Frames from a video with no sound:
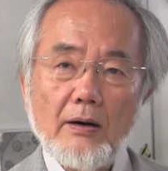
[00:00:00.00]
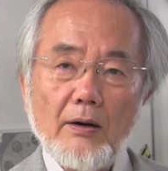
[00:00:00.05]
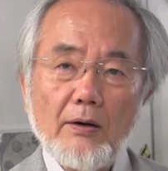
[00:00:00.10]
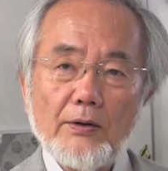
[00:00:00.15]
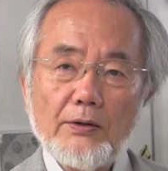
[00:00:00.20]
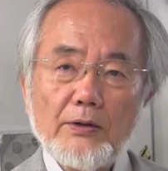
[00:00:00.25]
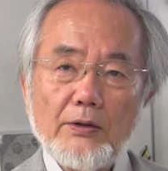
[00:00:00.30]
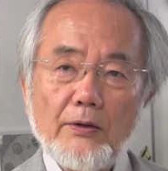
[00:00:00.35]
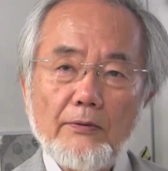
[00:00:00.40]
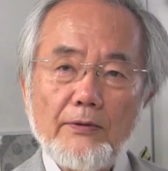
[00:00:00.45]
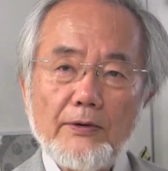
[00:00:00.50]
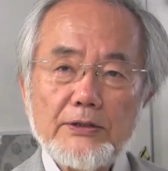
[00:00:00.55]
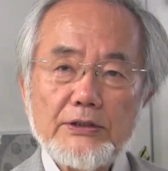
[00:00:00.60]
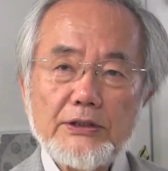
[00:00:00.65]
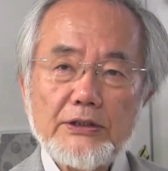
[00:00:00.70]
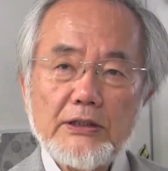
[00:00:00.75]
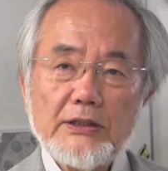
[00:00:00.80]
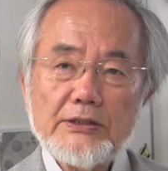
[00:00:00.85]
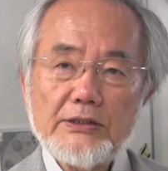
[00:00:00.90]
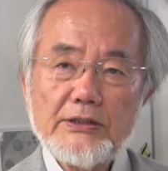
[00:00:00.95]

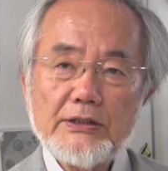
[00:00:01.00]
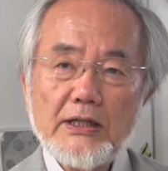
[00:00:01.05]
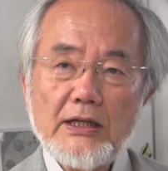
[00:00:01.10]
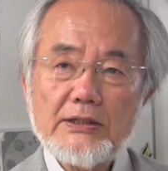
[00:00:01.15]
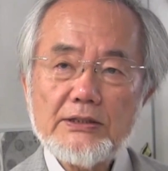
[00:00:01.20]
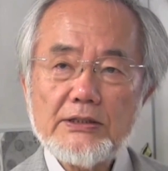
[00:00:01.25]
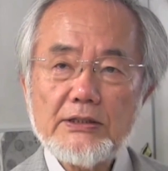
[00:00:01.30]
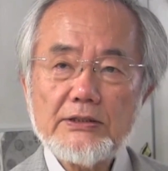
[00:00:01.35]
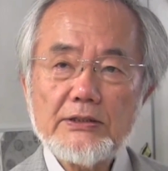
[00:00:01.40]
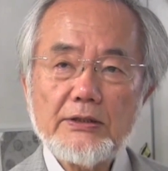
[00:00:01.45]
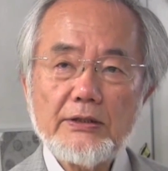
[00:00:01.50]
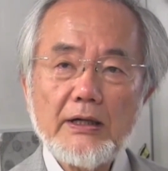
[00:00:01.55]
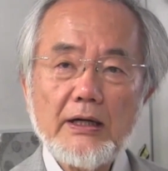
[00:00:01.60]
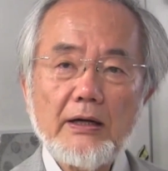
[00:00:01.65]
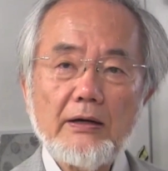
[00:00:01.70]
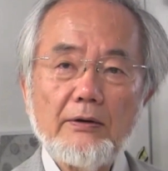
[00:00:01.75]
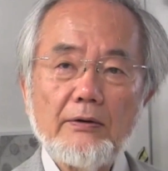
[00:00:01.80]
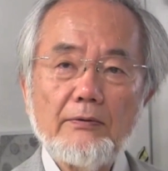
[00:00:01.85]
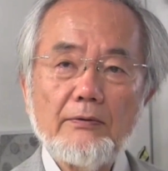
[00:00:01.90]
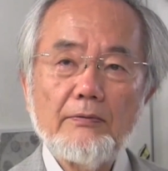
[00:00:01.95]
Autophagy is
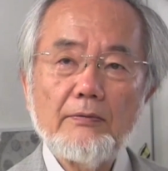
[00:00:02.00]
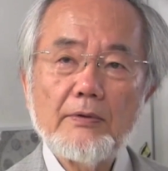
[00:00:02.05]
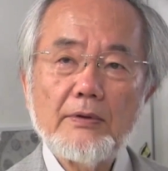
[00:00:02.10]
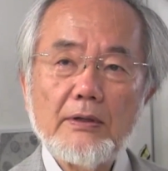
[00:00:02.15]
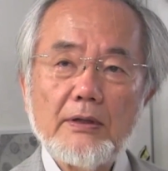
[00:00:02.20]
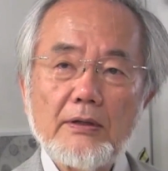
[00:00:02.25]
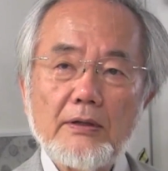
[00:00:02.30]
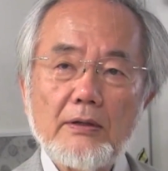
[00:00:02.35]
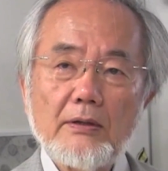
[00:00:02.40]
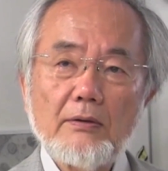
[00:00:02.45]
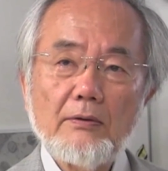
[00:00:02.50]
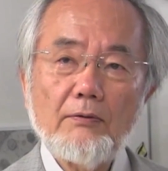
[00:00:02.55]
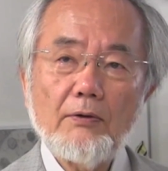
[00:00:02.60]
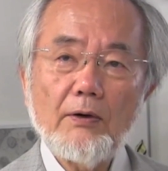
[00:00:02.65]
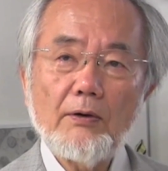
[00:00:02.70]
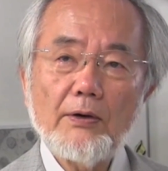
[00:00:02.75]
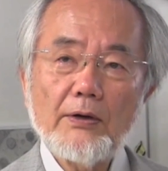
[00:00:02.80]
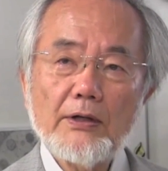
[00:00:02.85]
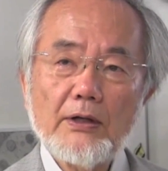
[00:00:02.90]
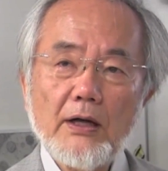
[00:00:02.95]
necessary
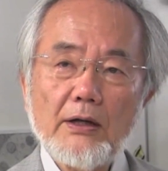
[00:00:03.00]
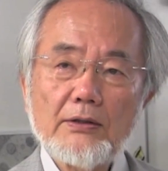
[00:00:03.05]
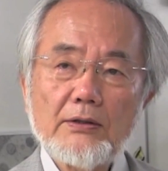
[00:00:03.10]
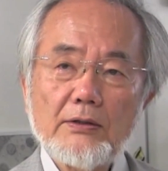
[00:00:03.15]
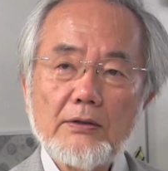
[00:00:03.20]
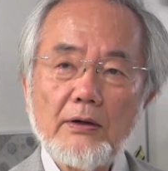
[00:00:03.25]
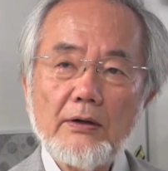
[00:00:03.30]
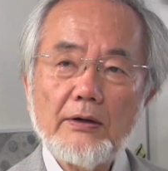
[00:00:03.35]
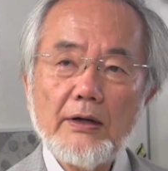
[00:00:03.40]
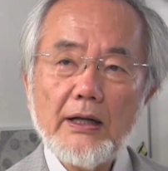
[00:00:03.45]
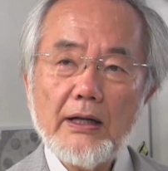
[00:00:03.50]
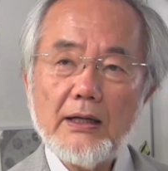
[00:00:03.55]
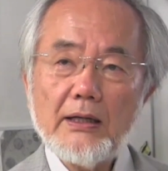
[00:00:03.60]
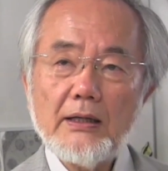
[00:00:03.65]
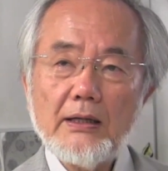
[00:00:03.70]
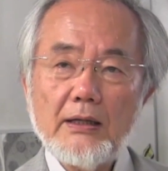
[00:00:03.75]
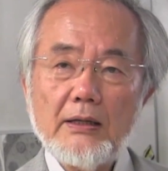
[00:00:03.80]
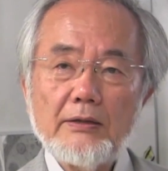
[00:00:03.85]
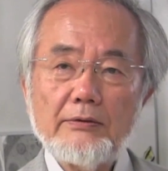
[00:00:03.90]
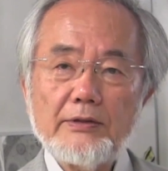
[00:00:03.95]
for not
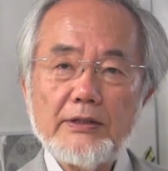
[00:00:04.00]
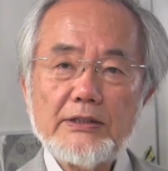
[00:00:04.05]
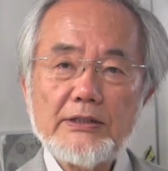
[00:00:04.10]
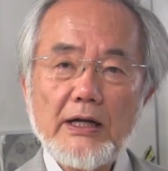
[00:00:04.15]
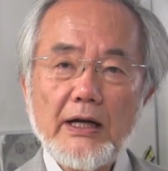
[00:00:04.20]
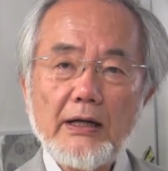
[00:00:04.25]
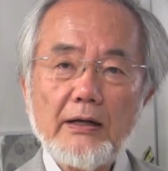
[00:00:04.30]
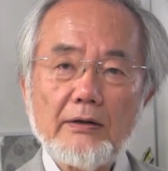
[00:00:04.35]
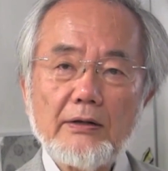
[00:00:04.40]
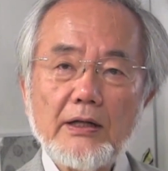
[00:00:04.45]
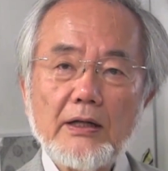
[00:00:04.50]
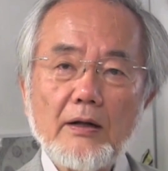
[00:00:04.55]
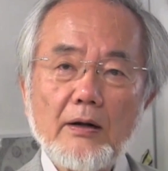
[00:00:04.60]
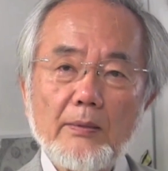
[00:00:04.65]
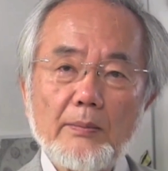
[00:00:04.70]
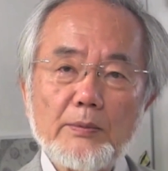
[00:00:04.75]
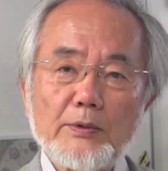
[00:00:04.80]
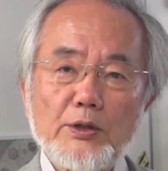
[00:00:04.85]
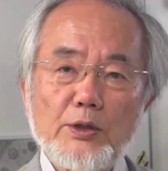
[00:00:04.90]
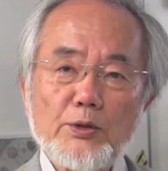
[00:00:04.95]
only recycling
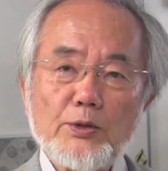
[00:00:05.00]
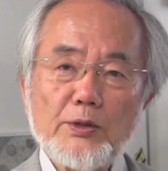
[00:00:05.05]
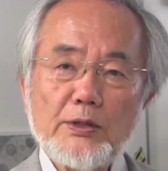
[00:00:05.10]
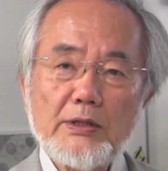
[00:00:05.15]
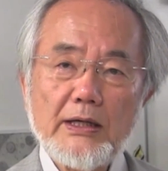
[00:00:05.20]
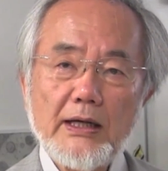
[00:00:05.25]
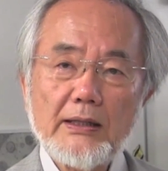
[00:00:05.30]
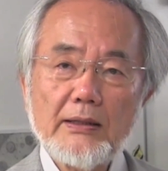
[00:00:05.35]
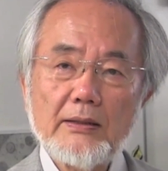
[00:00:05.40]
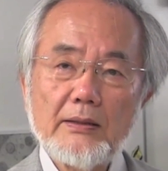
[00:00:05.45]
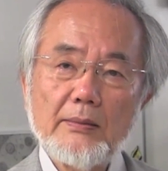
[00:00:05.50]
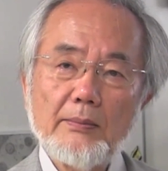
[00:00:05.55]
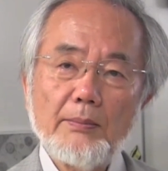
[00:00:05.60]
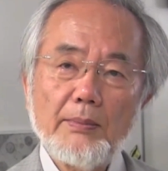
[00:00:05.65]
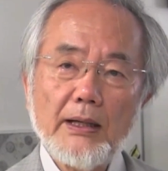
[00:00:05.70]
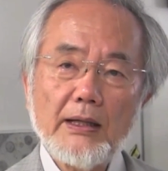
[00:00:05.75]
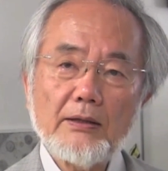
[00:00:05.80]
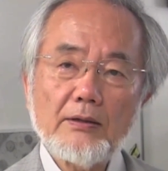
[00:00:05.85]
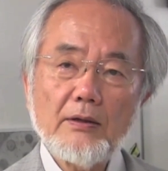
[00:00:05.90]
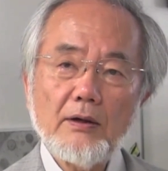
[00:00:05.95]
of nutrients,
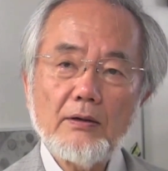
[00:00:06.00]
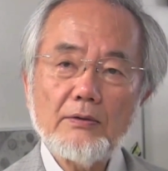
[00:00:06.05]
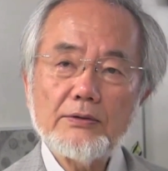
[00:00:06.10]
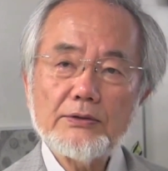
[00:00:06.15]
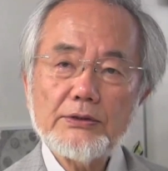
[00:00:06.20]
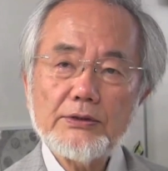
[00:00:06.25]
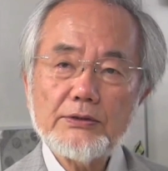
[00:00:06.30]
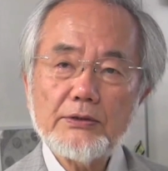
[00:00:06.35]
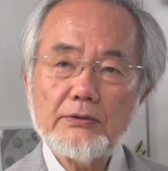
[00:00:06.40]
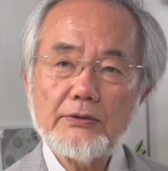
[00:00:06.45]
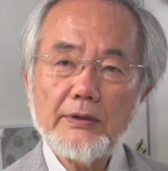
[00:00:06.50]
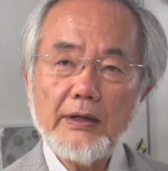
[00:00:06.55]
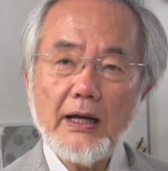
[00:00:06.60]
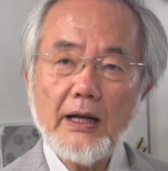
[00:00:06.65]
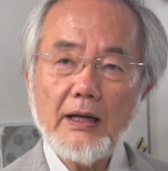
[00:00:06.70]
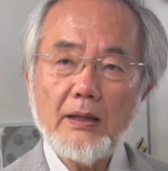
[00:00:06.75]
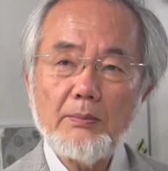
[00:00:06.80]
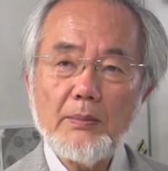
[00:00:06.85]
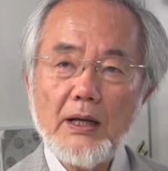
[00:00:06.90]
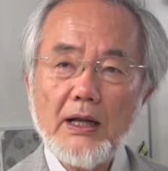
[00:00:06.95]
but also
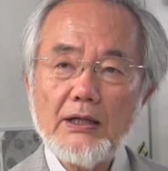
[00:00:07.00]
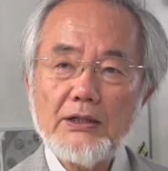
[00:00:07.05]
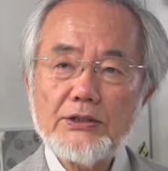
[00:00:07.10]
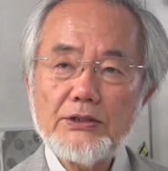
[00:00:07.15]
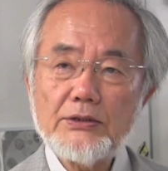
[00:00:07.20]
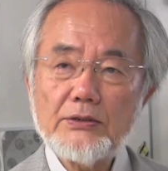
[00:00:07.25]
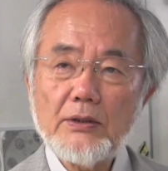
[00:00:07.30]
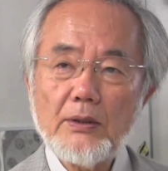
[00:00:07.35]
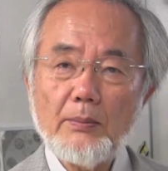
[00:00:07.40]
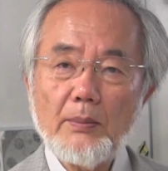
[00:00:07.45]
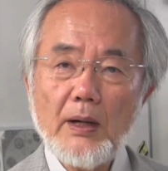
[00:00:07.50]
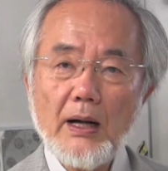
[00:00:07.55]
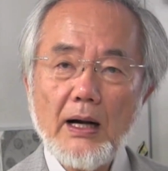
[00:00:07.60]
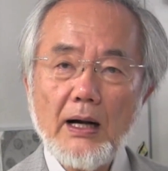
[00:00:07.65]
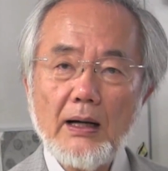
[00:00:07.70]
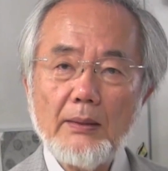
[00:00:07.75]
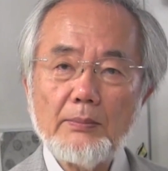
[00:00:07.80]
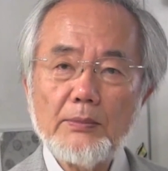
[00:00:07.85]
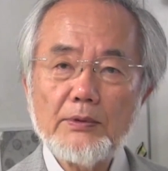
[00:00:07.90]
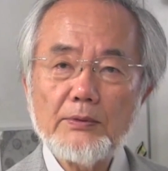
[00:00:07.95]
elimination of
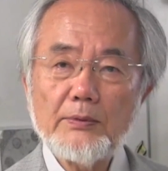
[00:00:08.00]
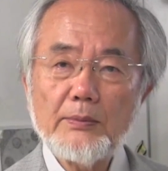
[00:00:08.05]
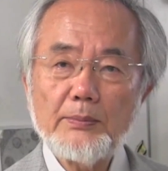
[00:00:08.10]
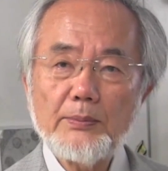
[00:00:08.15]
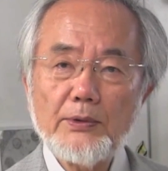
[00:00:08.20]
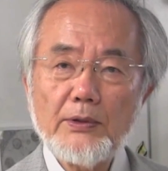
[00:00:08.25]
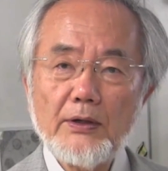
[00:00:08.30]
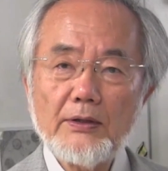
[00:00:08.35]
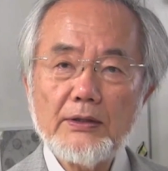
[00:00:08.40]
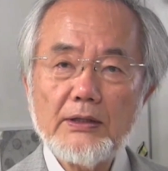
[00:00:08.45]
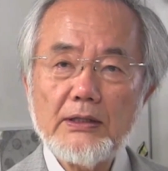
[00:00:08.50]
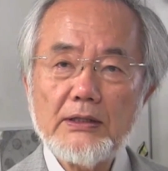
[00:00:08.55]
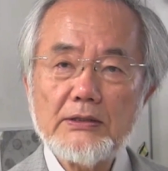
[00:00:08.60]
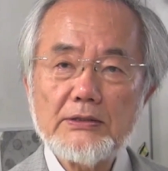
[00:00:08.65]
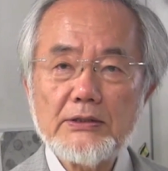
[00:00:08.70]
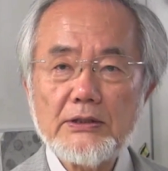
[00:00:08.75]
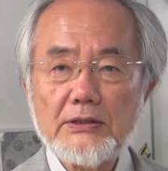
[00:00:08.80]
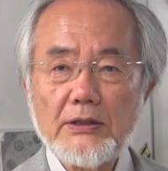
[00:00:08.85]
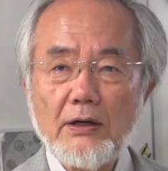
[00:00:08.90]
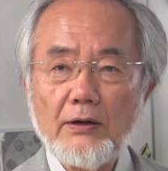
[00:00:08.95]
harmful
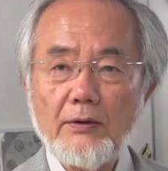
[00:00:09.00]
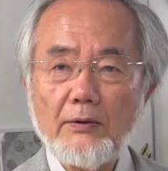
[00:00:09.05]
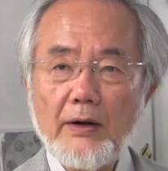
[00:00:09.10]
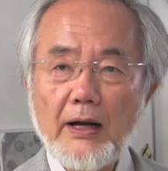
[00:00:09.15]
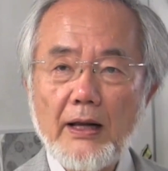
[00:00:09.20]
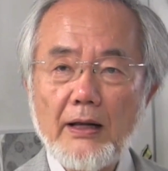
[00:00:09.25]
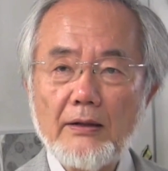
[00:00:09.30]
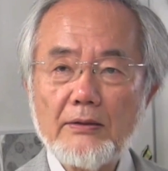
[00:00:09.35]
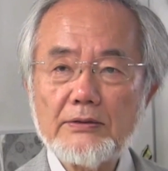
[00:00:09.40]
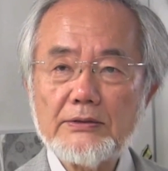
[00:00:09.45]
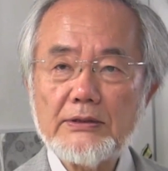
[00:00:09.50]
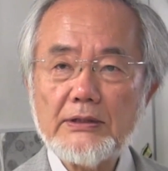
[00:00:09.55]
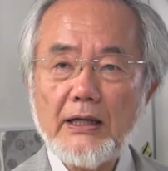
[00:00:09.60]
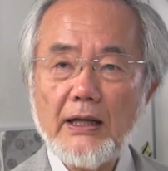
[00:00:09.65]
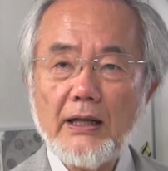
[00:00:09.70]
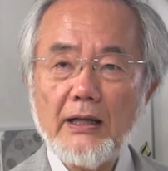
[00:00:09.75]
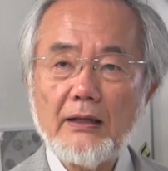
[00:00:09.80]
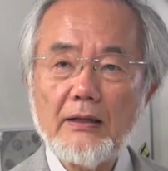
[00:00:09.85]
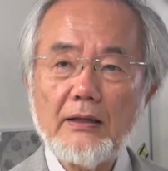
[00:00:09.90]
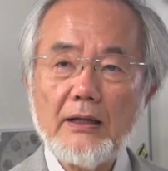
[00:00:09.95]
proteins, organelles,
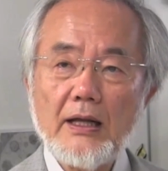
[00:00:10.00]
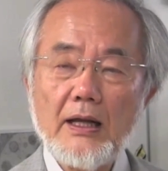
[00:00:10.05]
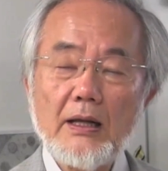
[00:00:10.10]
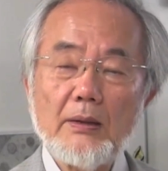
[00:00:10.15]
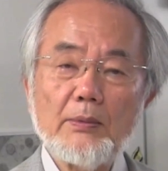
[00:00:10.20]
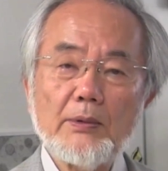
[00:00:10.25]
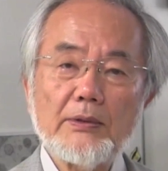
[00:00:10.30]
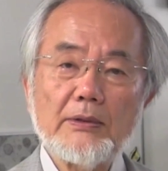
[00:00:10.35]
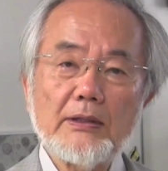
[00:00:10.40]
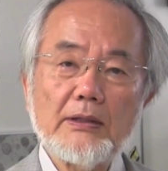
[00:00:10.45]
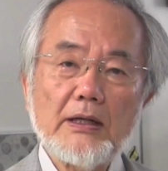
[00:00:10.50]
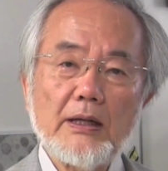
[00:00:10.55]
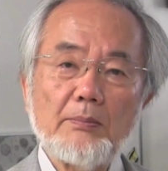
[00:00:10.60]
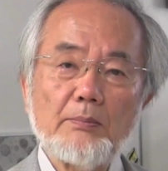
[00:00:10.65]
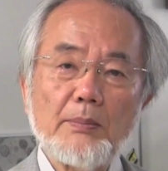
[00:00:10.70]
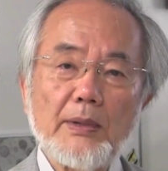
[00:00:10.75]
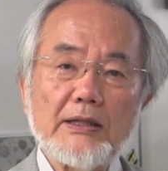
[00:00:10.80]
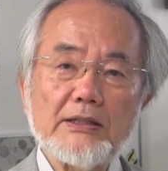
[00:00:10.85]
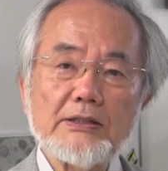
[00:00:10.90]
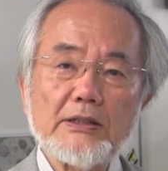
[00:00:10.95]
and even
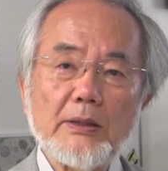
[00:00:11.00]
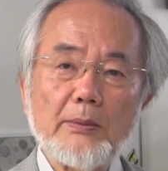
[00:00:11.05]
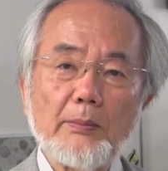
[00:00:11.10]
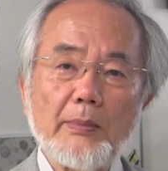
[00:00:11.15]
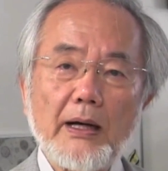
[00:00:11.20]
invasive